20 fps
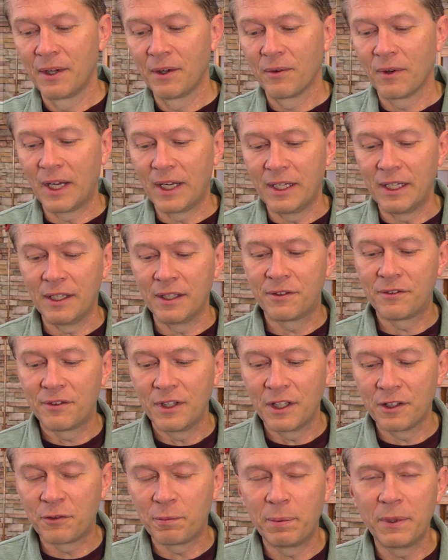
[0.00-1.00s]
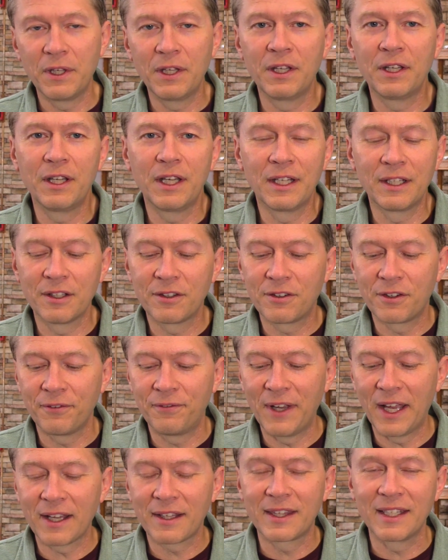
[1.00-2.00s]
Right? It's the
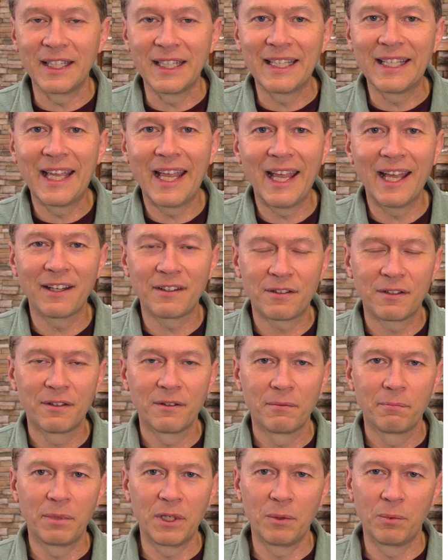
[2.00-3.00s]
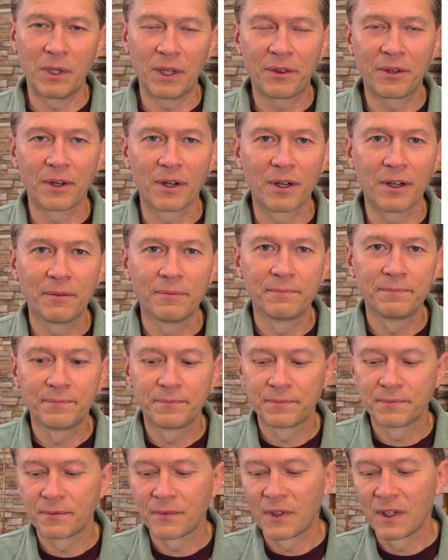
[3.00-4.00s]
fact that he can't be with her
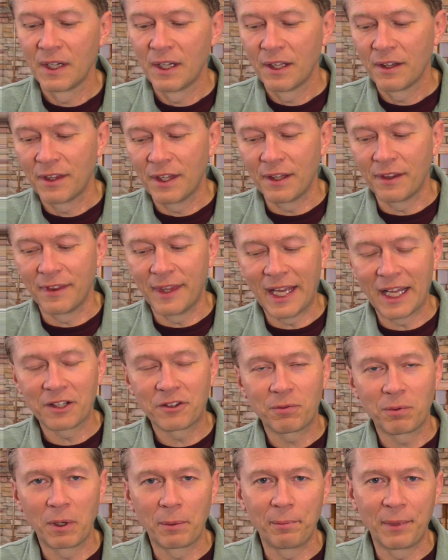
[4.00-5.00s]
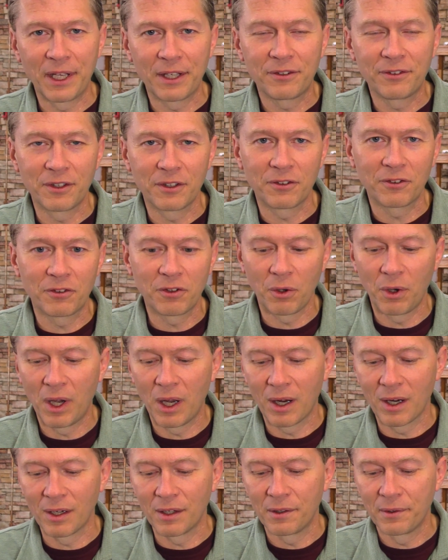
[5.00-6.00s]
that's what makes it so
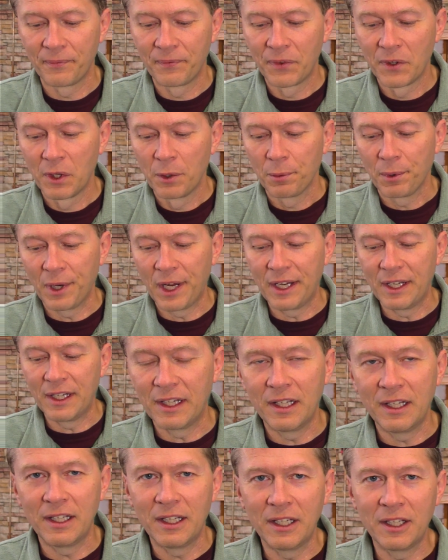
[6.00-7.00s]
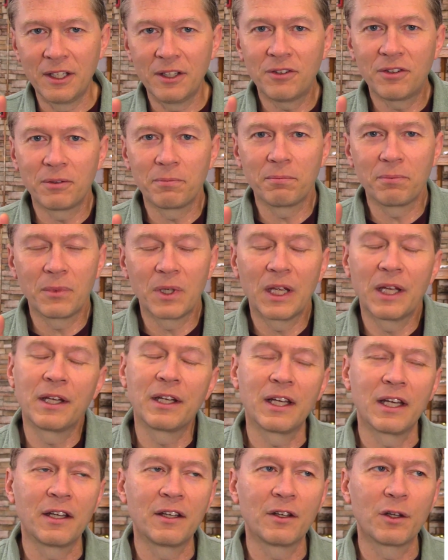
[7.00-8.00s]
hard. Right? It isn't,
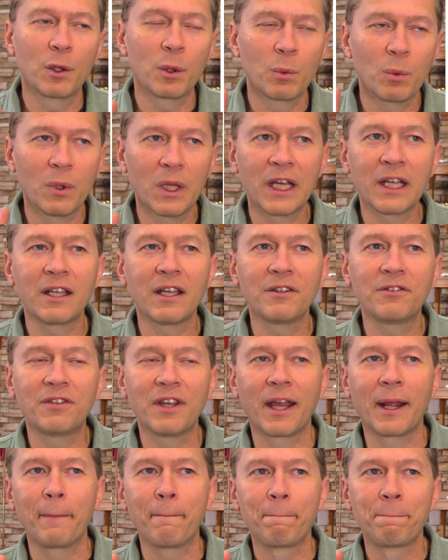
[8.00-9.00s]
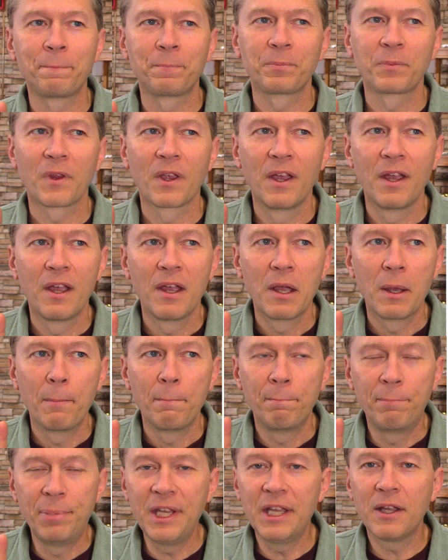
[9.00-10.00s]
and like I say,
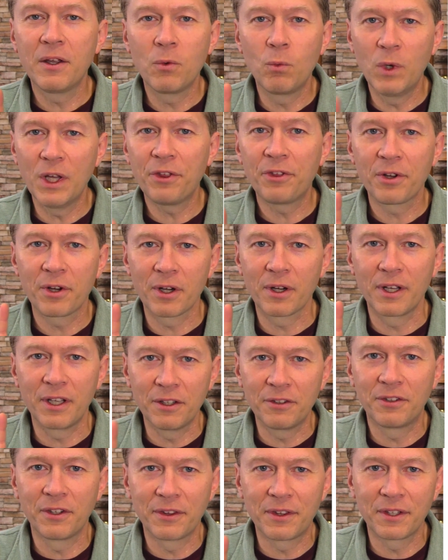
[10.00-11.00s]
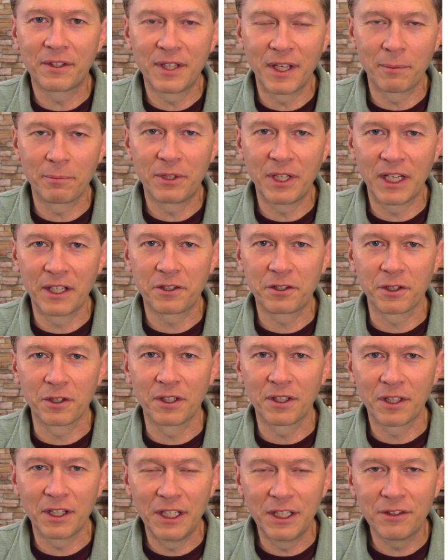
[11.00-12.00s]
being with her isn't the temptation.
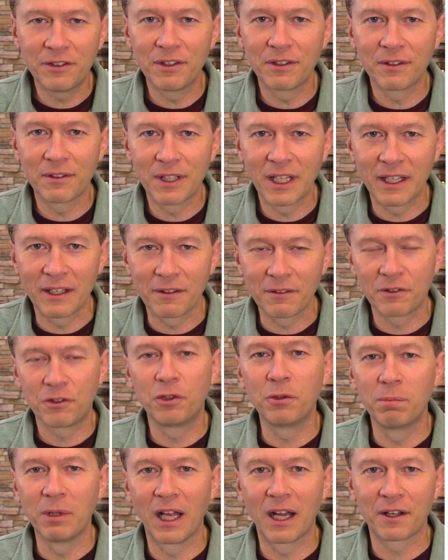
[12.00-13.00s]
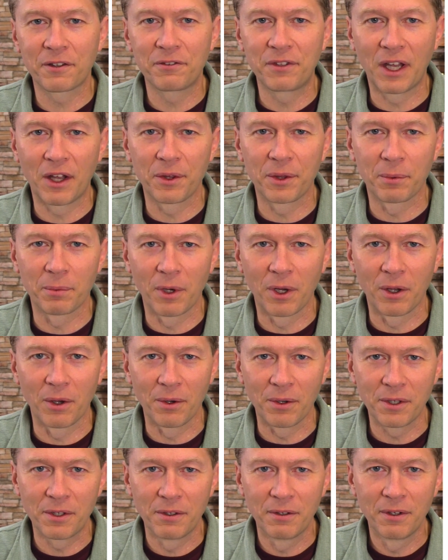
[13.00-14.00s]
He isn't like 2 blocks down the
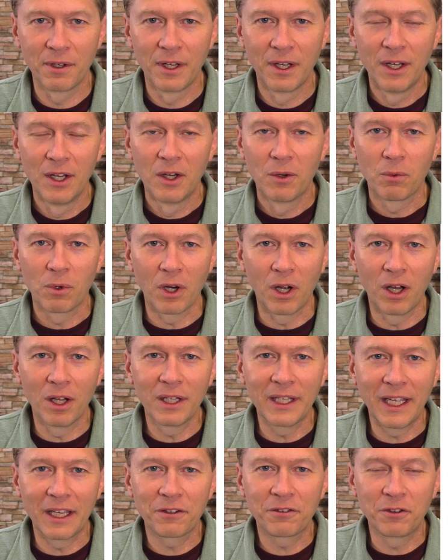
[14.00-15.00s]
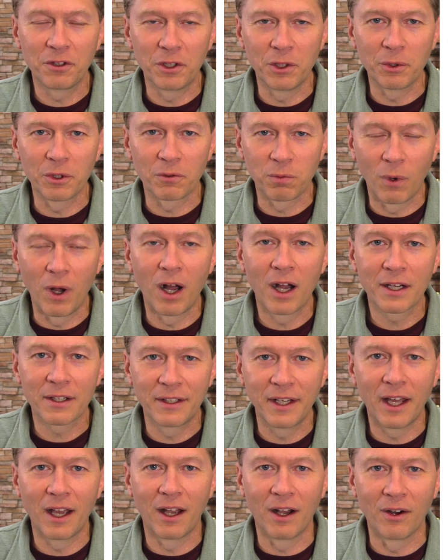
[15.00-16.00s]
road where all he has to do is walk
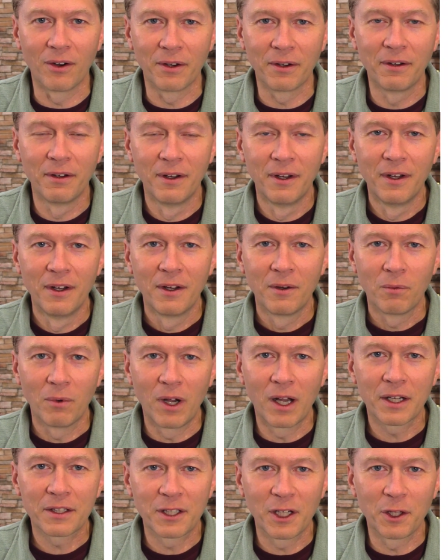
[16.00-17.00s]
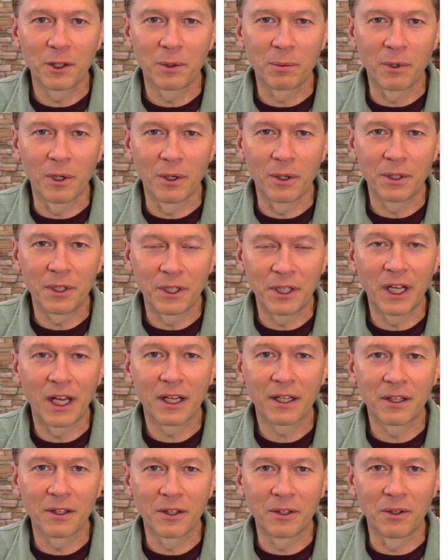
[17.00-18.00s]
down the road and
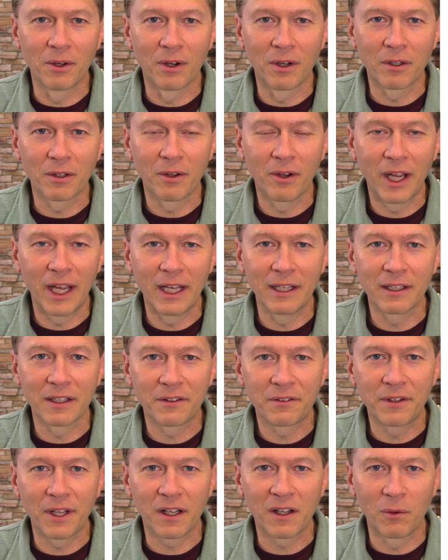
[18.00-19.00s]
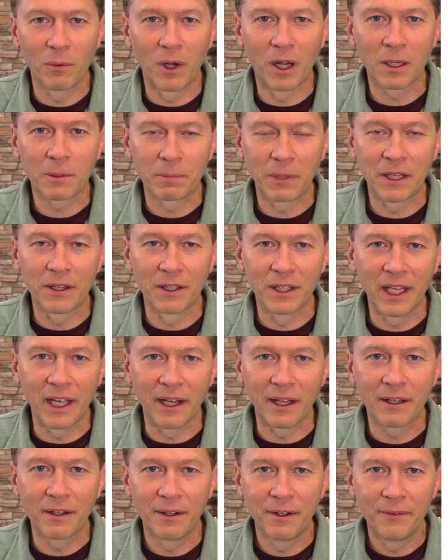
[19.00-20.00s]
knock on the door and go, hey, let's take a walk by the
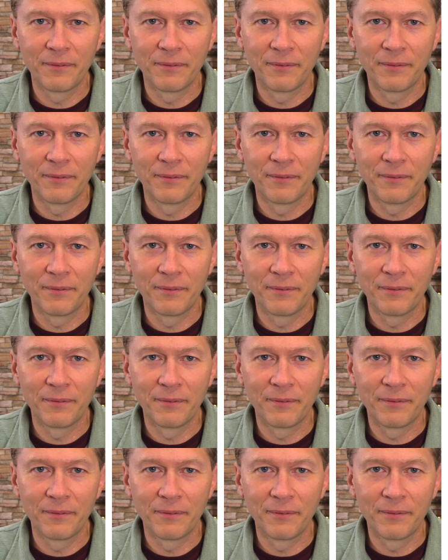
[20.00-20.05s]
lake.